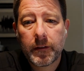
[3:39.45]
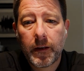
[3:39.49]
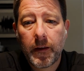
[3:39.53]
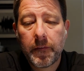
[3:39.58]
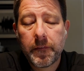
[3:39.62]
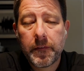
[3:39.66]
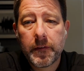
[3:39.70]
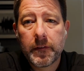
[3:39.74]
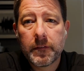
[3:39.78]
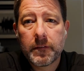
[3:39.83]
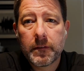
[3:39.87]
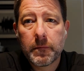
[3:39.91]

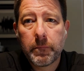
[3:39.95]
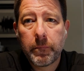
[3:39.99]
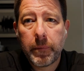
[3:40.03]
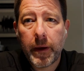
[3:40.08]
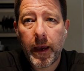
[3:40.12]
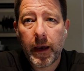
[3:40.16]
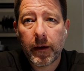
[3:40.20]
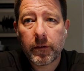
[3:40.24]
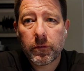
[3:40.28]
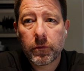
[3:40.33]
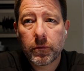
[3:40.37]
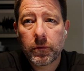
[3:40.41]
And this
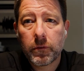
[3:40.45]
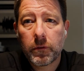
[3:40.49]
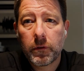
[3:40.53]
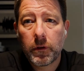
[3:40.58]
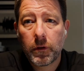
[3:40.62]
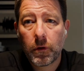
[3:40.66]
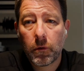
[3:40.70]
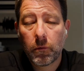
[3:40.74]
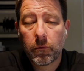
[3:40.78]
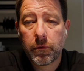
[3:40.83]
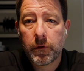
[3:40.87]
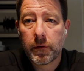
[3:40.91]
impacts,
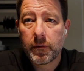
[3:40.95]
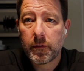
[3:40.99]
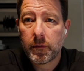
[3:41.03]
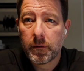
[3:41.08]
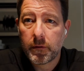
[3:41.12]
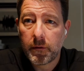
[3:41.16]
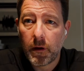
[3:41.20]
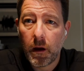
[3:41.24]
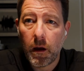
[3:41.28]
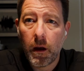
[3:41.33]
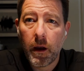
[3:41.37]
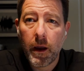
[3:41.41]
the
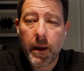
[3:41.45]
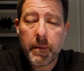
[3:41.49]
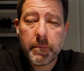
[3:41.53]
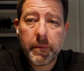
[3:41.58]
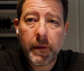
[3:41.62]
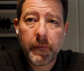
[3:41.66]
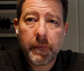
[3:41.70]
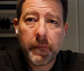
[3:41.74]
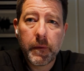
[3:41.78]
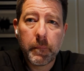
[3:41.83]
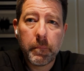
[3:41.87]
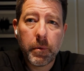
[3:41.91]
time
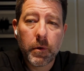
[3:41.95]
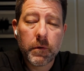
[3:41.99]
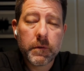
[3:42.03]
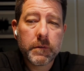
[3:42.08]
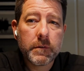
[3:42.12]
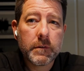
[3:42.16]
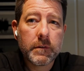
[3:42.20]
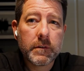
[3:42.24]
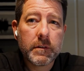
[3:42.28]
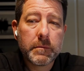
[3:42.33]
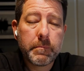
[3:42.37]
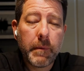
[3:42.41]
that the
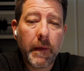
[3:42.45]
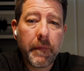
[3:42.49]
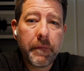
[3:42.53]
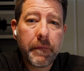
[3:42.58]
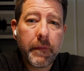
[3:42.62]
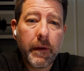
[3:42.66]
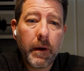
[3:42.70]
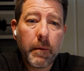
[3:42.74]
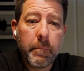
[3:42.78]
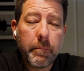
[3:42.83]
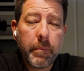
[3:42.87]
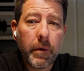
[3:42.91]
person has spent
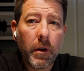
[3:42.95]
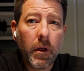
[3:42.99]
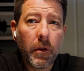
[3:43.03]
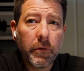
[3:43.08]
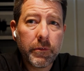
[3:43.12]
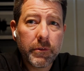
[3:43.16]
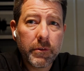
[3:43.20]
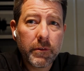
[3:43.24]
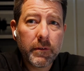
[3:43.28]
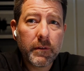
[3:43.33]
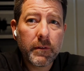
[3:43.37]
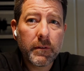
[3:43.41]
there, but
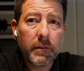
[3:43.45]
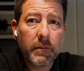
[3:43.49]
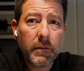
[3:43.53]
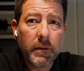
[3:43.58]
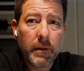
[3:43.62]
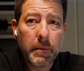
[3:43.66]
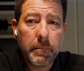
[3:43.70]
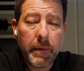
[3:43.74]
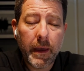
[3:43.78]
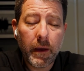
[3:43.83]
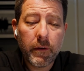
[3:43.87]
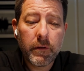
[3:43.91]
also
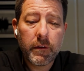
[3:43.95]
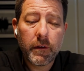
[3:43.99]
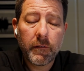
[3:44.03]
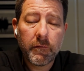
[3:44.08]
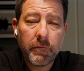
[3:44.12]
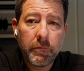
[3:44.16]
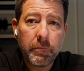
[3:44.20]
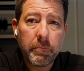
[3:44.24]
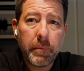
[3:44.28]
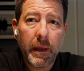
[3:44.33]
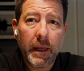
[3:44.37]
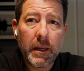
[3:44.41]
the amount
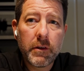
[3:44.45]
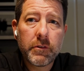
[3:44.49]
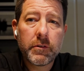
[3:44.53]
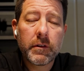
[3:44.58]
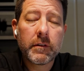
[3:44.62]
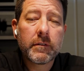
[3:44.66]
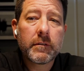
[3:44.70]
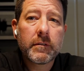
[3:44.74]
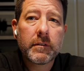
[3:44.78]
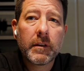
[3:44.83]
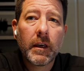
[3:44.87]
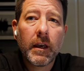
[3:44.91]
of
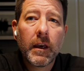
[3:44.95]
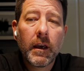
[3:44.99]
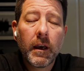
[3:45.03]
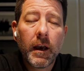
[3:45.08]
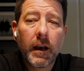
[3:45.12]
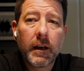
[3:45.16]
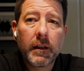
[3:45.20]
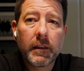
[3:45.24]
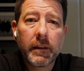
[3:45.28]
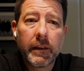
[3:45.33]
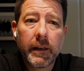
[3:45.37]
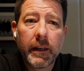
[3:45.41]
patients
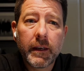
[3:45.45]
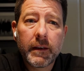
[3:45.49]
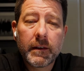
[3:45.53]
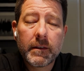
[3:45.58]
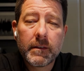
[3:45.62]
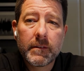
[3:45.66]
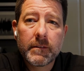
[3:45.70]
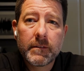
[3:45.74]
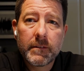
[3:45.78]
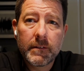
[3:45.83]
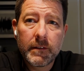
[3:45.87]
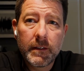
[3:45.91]
a clinic
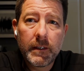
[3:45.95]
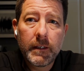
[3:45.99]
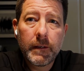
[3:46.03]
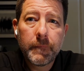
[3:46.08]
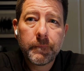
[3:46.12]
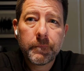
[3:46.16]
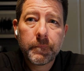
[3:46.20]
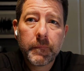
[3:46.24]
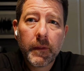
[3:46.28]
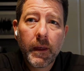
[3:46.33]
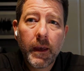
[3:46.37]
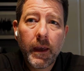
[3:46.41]
can
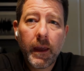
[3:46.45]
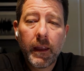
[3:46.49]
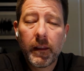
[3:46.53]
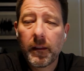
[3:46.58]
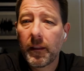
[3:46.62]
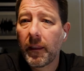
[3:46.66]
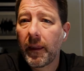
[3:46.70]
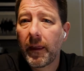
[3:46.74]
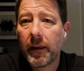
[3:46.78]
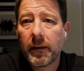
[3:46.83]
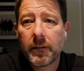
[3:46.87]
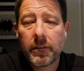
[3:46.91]
see,
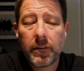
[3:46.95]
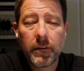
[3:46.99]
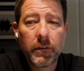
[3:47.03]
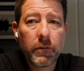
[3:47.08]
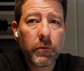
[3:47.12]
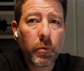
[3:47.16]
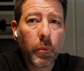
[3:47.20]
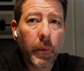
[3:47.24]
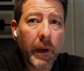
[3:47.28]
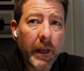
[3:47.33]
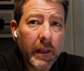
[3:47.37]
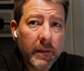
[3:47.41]
and
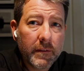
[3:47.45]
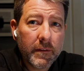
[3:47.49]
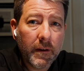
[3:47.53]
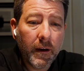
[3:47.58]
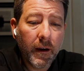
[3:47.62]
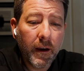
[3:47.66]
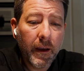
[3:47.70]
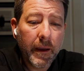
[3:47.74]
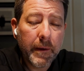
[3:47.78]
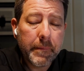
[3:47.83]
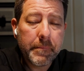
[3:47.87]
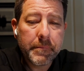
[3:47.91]
lengthens wait
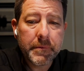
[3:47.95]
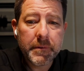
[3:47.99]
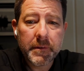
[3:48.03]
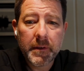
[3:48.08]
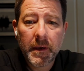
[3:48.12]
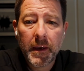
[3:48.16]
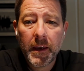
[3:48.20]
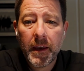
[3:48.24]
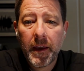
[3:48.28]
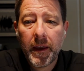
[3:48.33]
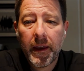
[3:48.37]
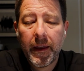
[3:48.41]
times.
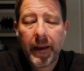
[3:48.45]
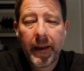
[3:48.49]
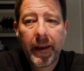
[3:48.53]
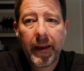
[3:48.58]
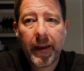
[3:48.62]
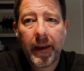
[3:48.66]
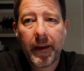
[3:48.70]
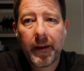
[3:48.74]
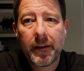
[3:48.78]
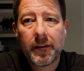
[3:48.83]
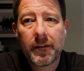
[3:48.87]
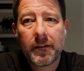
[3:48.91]

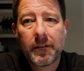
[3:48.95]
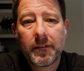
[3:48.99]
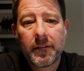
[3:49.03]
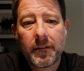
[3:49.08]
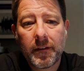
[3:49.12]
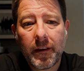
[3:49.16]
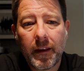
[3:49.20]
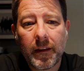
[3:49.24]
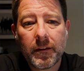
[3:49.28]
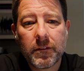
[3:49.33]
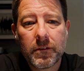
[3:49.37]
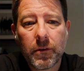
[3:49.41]
And
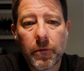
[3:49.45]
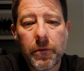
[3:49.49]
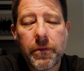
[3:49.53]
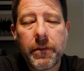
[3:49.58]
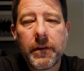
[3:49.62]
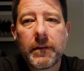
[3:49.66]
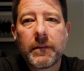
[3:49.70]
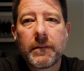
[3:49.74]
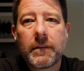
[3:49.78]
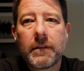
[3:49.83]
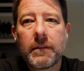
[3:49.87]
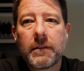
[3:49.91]
so
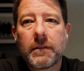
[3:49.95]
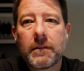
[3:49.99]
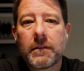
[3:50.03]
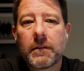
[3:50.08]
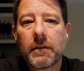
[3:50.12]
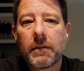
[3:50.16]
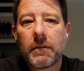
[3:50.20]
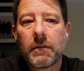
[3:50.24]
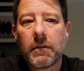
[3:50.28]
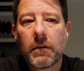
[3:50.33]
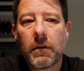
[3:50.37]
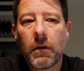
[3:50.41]
this
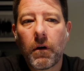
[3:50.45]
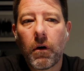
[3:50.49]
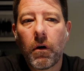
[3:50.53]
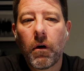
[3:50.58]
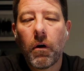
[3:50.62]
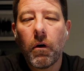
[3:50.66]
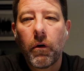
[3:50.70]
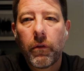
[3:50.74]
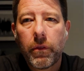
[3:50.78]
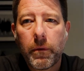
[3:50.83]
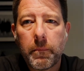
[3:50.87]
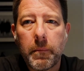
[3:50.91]
is
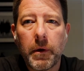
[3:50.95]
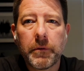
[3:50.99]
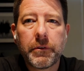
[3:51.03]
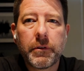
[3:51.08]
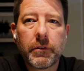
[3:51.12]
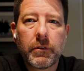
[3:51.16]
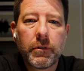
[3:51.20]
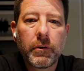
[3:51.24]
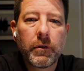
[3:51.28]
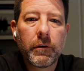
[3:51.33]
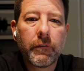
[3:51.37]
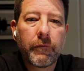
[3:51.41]
all the
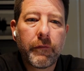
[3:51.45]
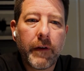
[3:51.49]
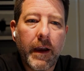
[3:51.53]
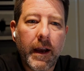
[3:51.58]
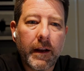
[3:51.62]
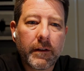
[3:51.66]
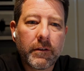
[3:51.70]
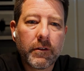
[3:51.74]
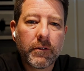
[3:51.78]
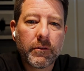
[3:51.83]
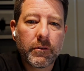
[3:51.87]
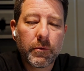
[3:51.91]
multitude of
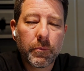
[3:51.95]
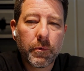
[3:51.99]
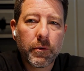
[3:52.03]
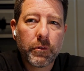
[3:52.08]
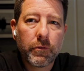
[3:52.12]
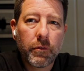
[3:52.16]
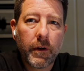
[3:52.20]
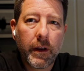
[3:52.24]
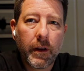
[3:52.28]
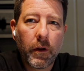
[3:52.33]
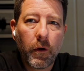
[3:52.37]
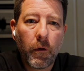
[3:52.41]
factors that we're
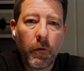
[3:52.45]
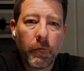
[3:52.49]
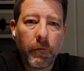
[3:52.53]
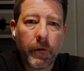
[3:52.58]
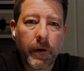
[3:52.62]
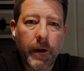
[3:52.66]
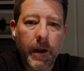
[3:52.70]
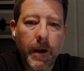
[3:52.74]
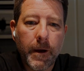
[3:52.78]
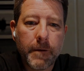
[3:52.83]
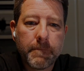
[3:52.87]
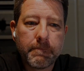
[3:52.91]
trying to
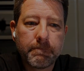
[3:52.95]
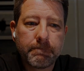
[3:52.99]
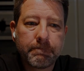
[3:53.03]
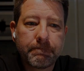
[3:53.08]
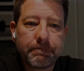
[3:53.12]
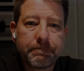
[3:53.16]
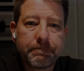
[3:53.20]
overcome.